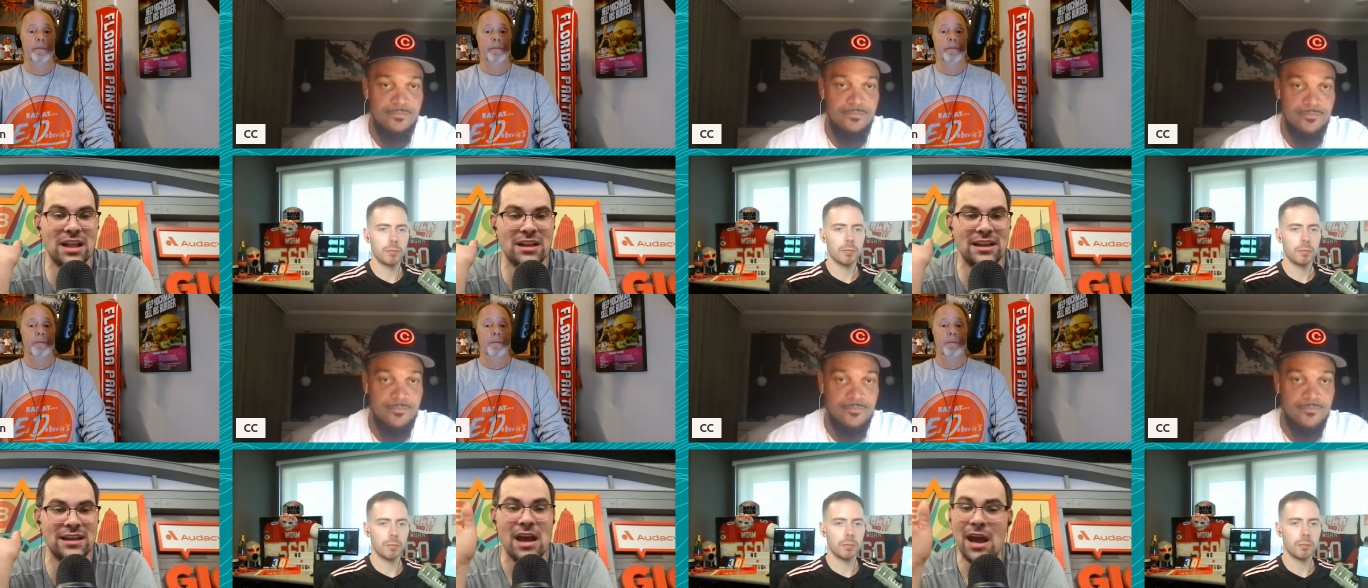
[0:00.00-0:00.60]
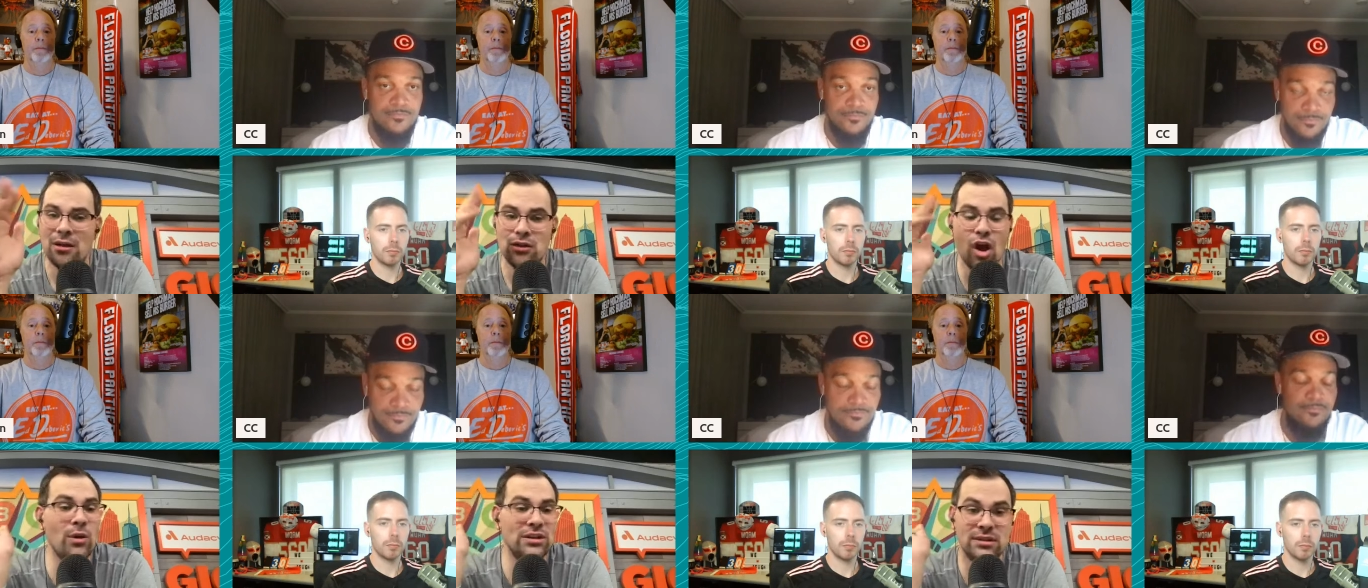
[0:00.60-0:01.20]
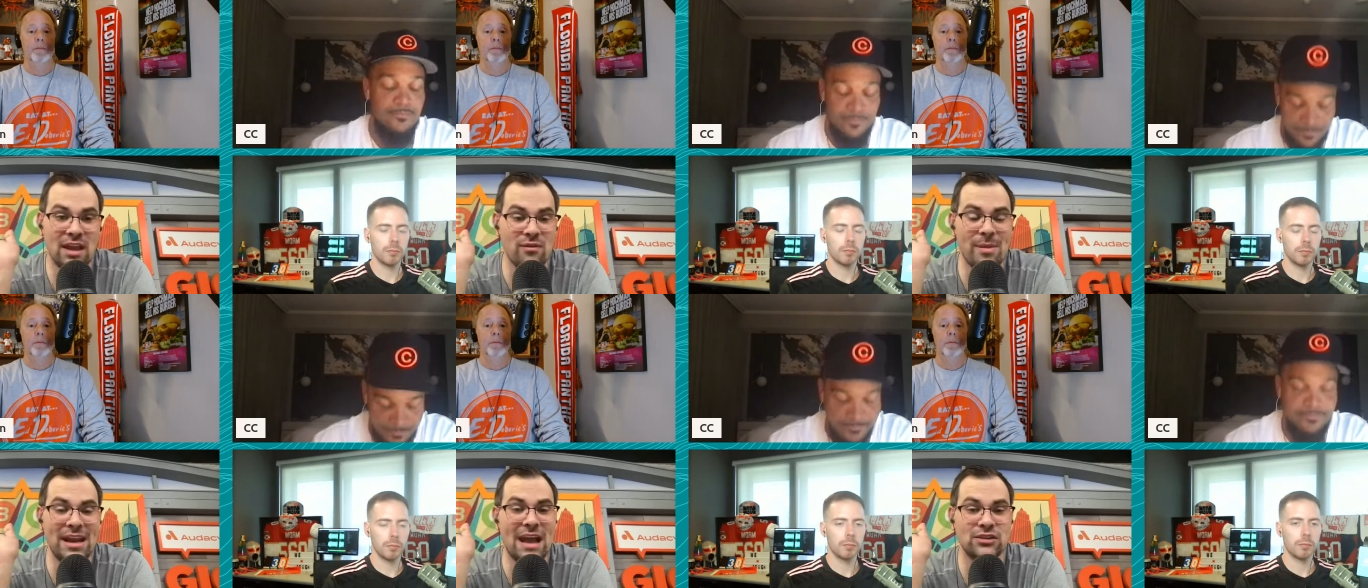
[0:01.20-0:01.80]
Speaker 1: league. No one gave them
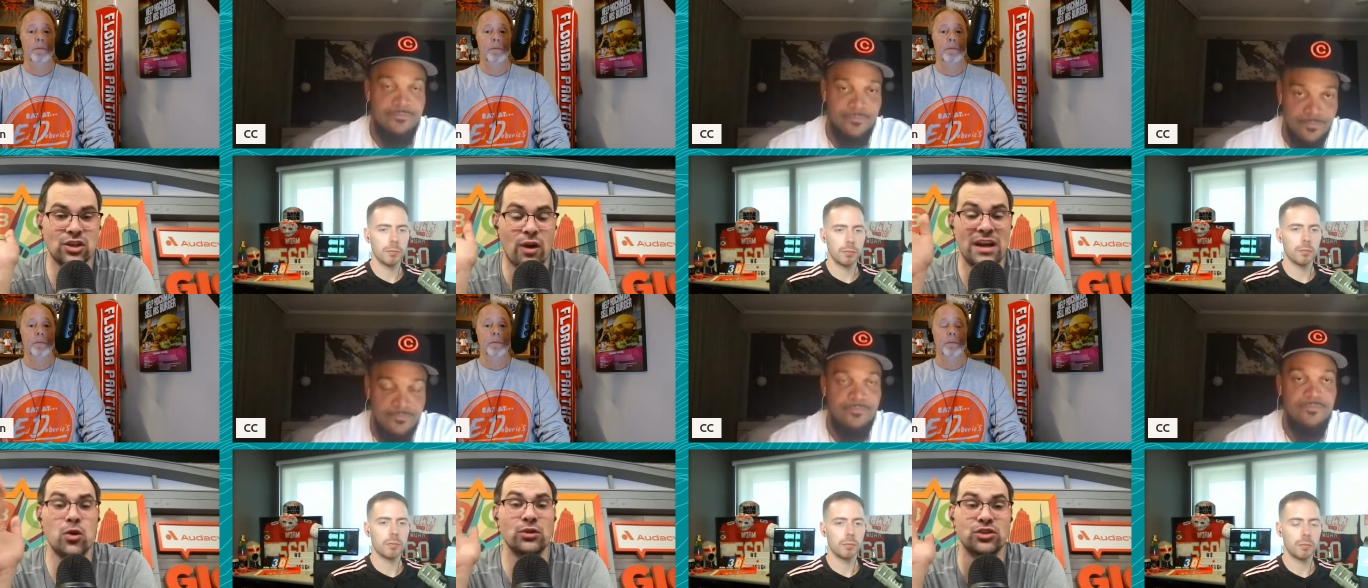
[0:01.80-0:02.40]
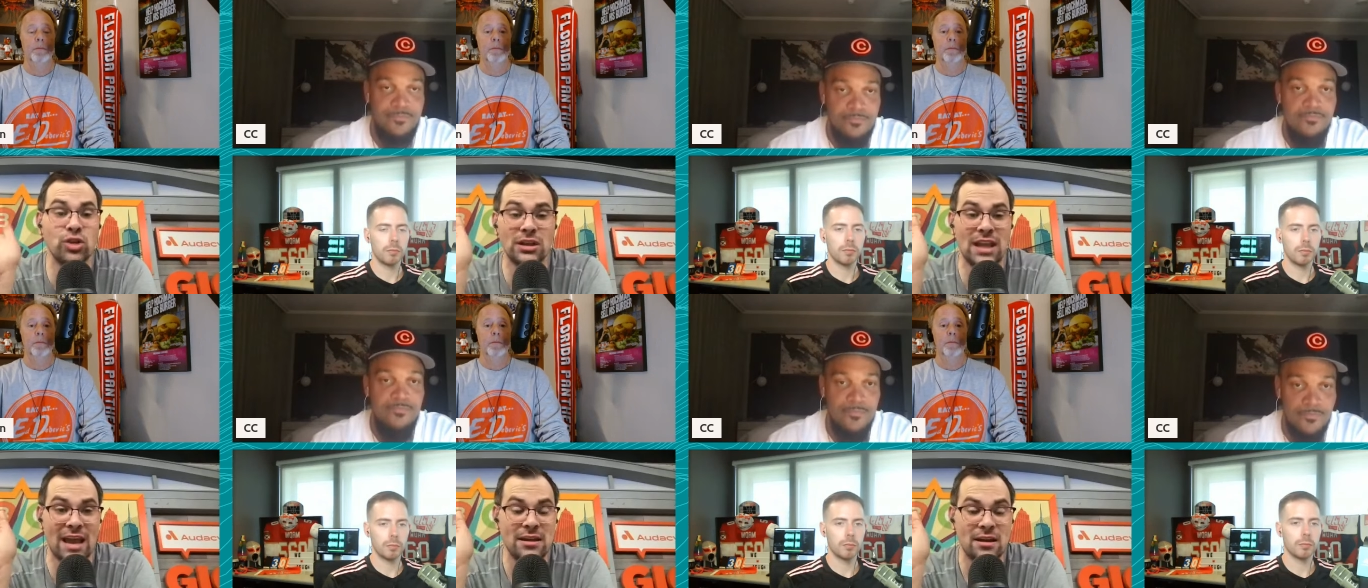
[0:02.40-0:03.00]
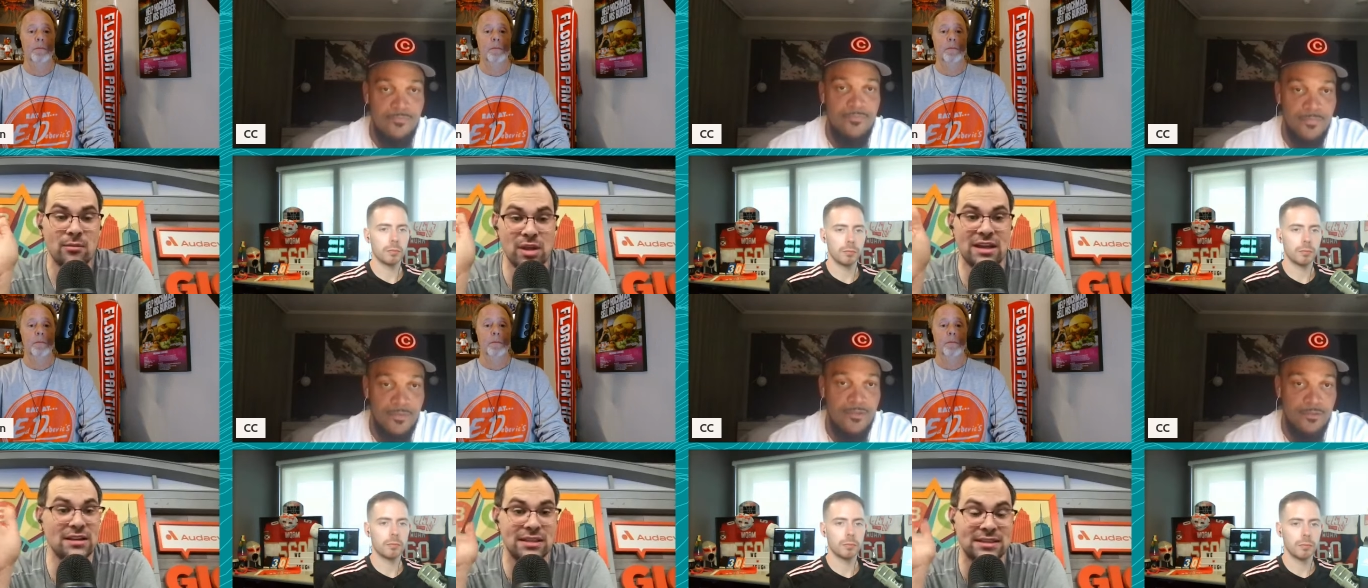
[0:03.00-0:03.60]
any ounce of credit, nor should they,
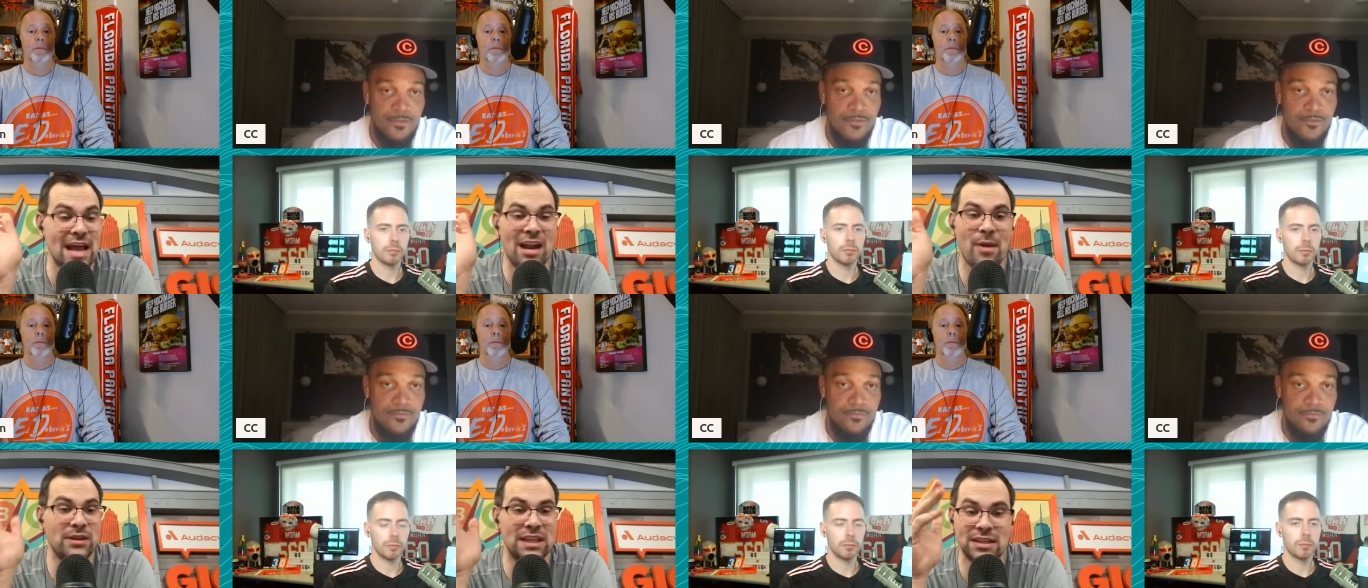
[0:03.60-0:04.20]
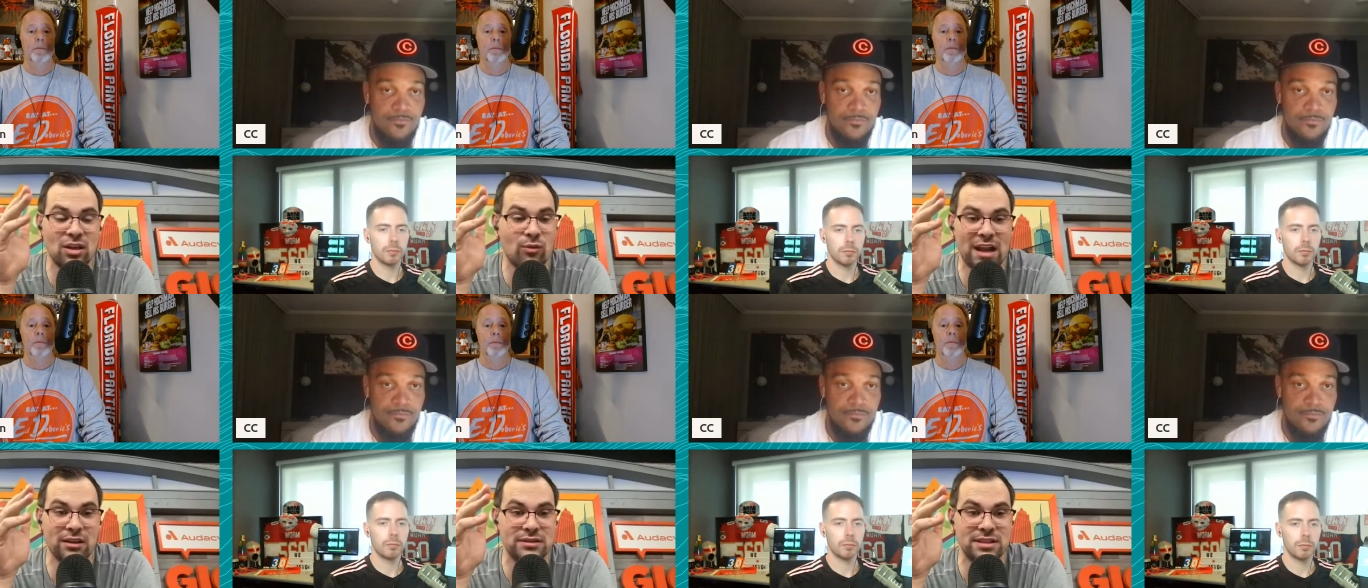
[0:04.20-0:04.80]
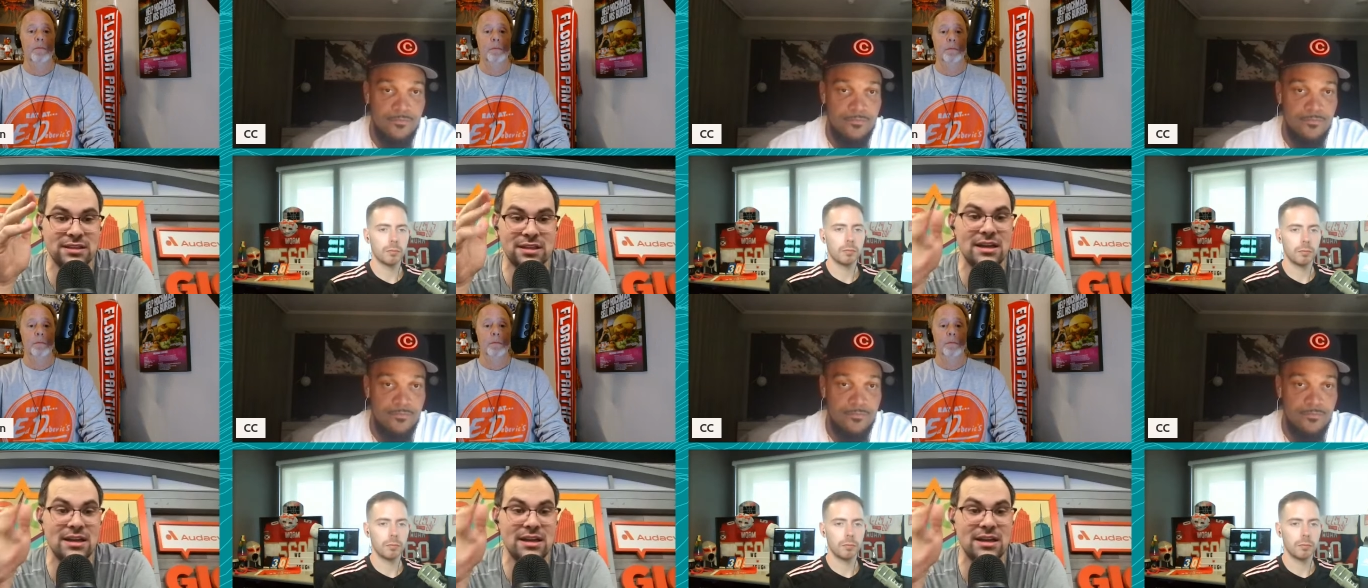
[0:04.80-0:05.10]
because it's not about what they did in the regular season.